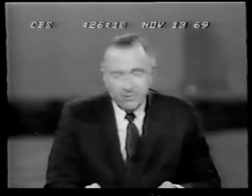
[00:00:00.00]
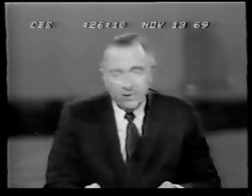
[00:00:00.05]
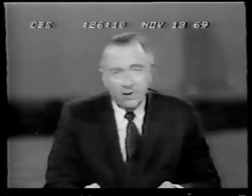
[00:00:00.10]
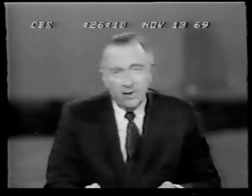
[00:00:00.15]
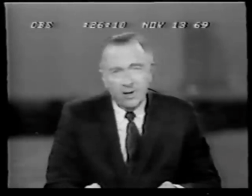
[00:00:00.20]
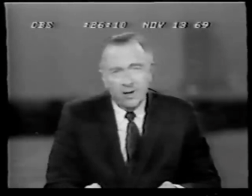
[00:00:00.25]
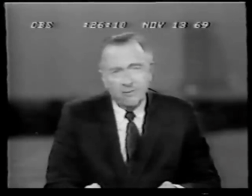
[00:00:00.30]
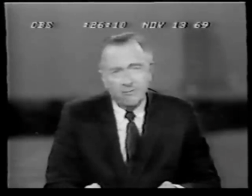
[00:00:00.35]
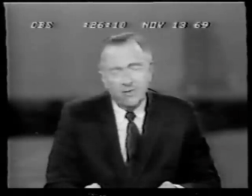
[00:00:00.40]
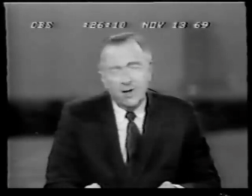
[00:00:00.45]

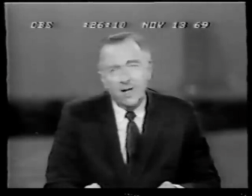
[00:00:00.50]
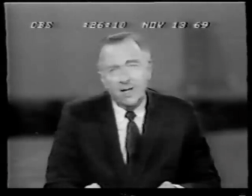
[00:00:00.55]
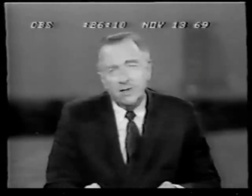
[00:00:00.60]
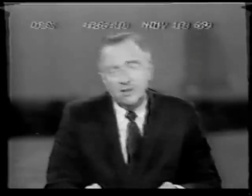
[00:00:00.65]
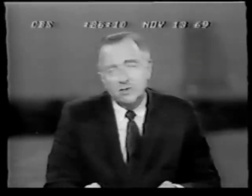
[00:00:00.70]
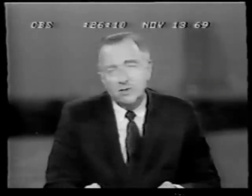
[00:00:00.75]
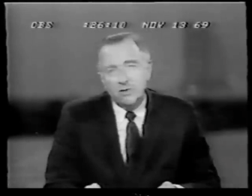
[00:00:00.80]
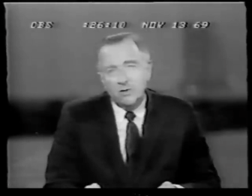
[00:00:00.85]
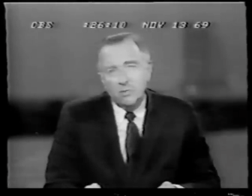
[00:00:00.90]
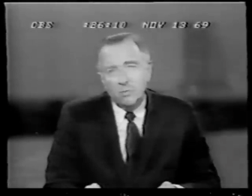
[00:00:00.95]

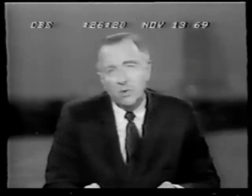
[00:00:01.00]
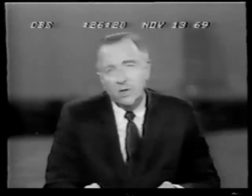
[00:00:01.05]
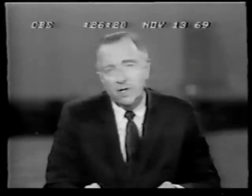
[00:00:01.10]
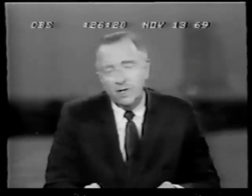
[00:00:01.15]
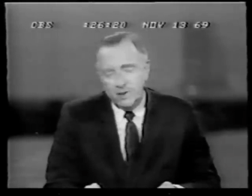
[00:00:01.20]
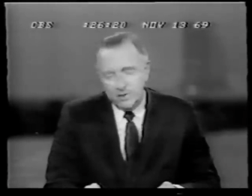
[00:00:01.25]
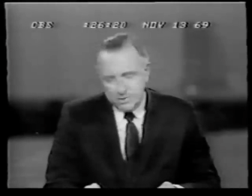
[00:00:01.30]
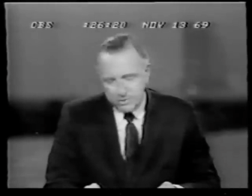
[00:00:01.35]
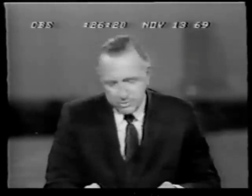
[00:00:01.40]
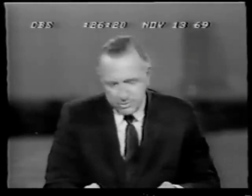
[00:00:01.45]
advice on
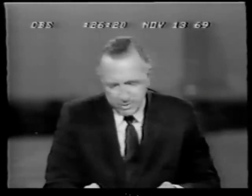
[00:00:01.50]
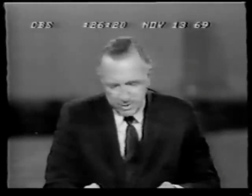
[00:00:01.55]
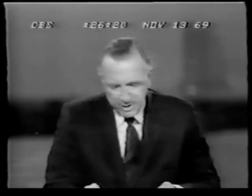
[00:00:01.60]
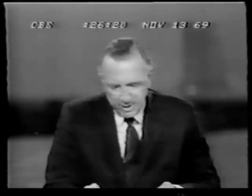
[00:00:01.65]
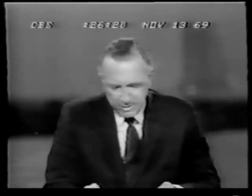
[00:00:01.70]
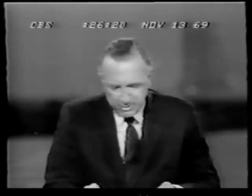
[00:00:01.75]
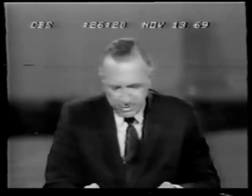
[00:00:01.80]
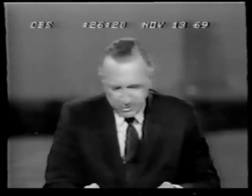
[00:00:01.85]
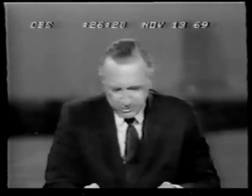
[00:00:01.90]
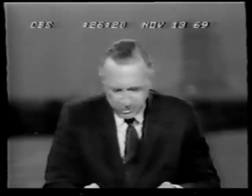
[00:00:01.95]
ways to
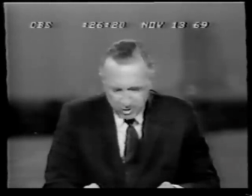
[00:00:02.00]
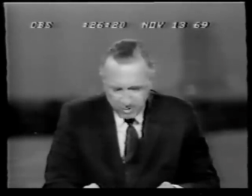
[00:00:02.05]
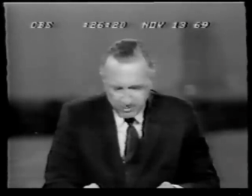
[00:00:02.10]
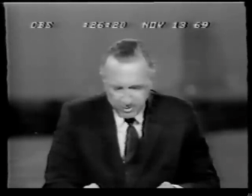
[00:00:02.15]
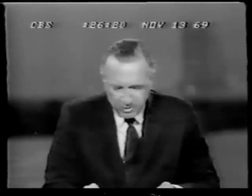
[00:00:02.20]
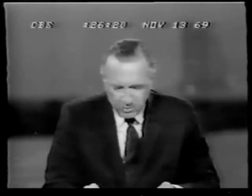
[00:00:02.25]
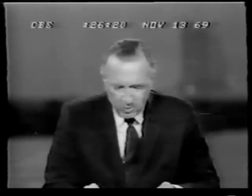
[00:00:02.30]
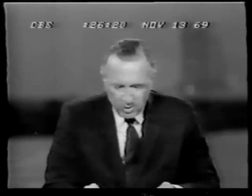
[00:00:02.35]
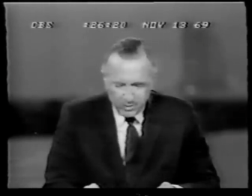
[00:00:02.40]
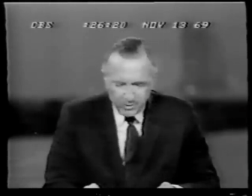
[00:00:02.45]

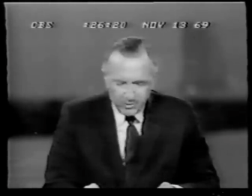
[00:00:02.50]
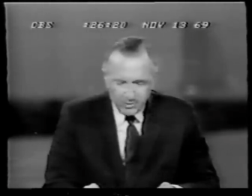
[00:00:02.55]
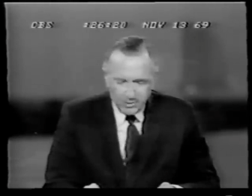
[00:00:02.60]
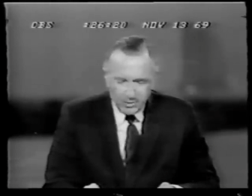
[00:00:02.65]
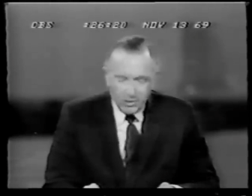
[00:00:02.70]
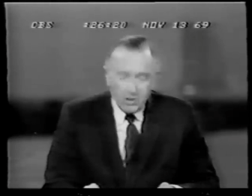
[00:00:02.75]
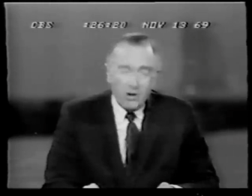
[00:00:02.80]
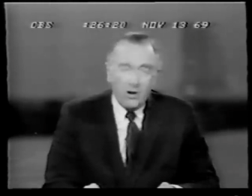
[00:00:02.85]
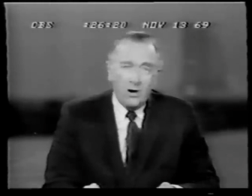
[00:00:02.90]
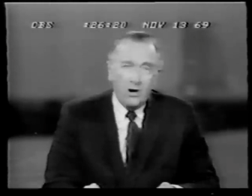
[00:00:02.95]
determine whether
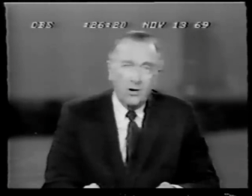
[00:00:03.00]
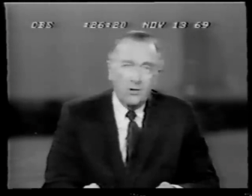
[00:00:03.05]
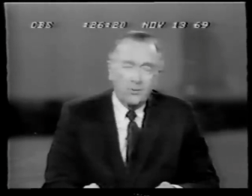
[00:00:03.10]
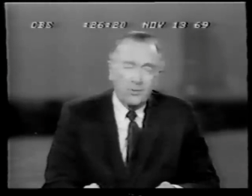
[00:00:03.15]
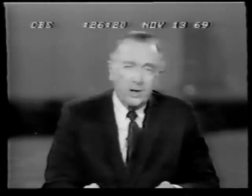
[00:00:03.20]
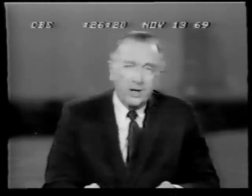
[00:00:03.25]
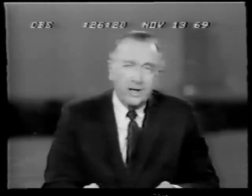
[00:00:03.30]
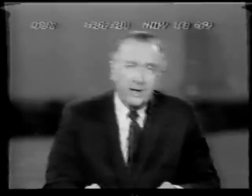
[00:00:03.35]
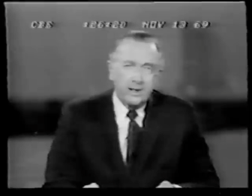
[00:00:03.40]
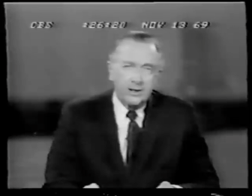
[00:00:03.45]

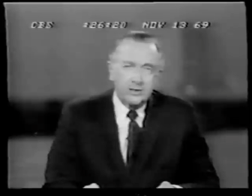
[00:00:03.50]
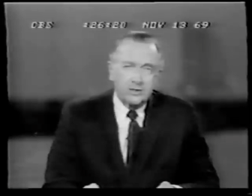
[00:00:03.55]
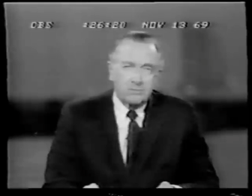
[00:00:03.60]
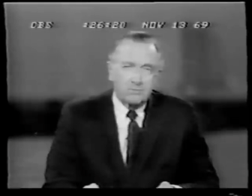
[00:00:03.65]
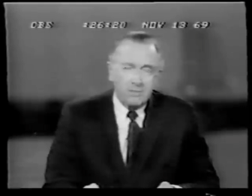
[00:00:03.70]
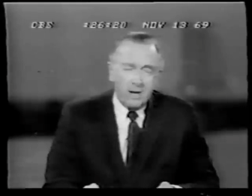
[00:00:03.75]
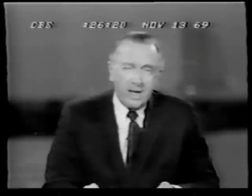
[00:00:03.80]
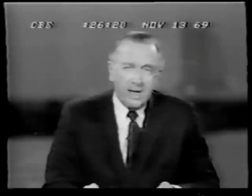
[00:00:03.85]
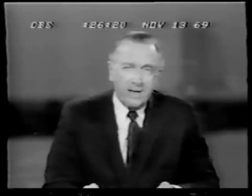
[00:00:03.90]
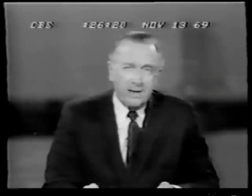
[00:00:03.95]
long-range
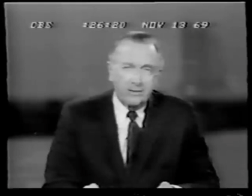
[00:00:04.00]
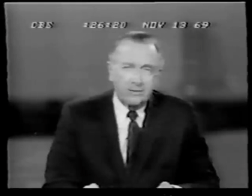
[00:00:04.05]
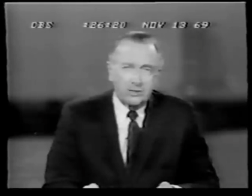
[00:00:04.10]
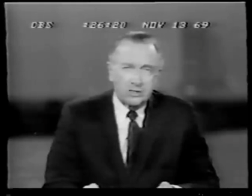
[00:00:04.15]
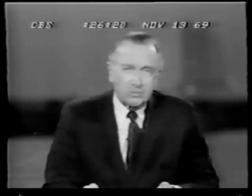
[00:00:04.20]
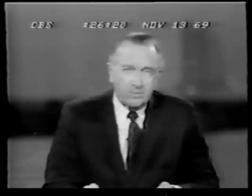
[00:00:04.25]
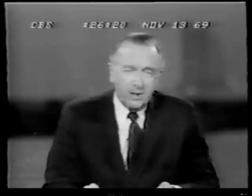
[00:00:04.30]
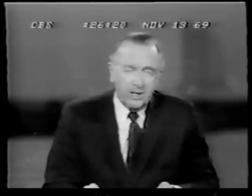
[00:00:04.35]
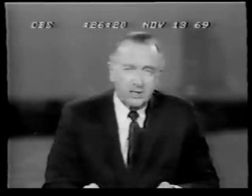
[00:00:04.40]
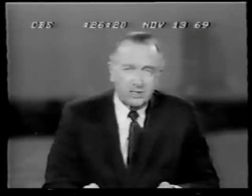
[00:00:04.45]
manned
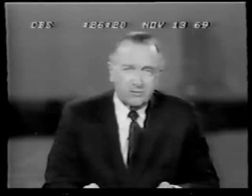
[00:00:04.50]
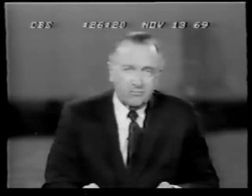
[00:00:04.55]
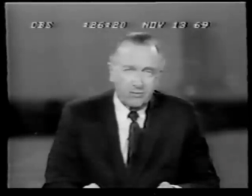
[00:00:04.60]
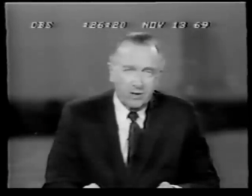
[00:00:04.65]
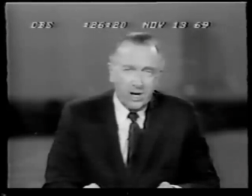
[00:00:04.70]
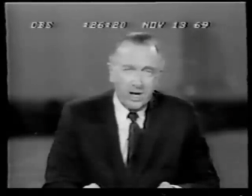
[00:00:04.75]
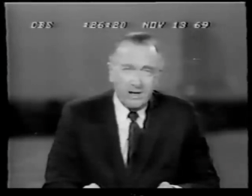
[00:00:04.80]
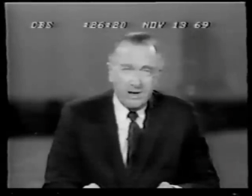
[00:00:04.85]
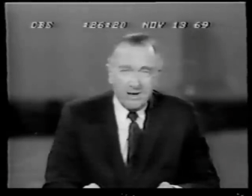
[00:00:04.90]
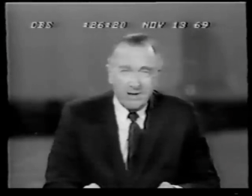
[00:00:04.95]

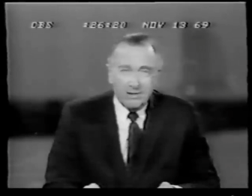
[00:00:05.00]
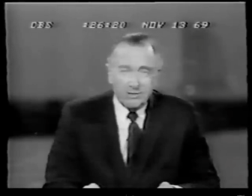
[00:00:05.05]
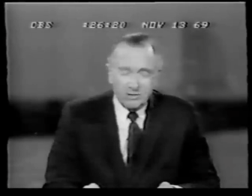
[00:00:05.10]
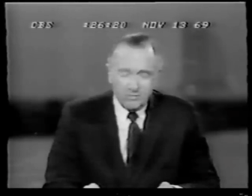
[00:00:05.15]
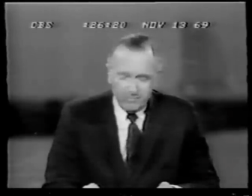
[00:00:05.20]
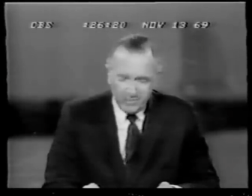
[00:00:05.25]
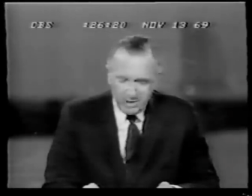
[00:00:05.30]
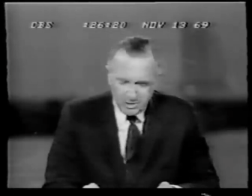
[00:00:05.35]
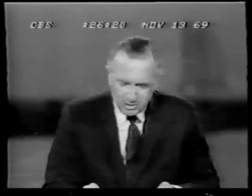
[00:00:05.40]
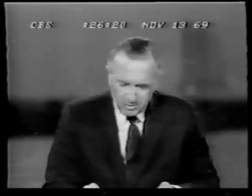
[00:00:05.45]
spaceflight is
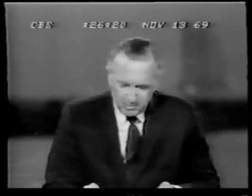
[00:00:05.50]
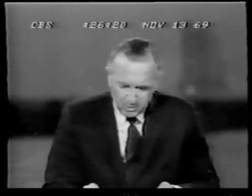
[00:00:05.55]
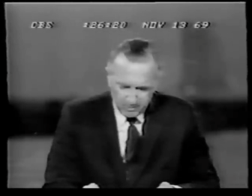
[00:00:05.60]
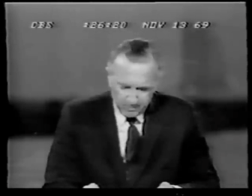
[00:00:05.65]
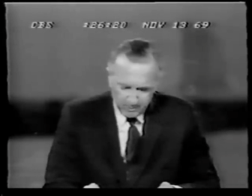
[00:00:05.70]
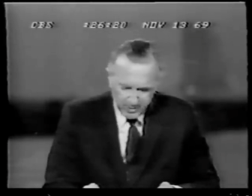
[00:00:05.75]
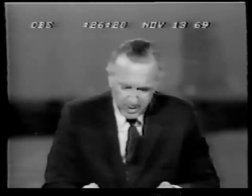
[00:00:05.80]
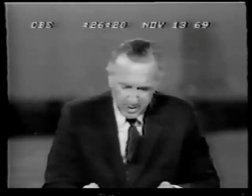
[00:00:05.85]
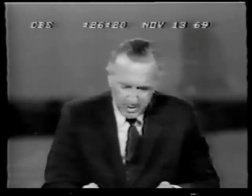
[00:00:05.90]
feasible.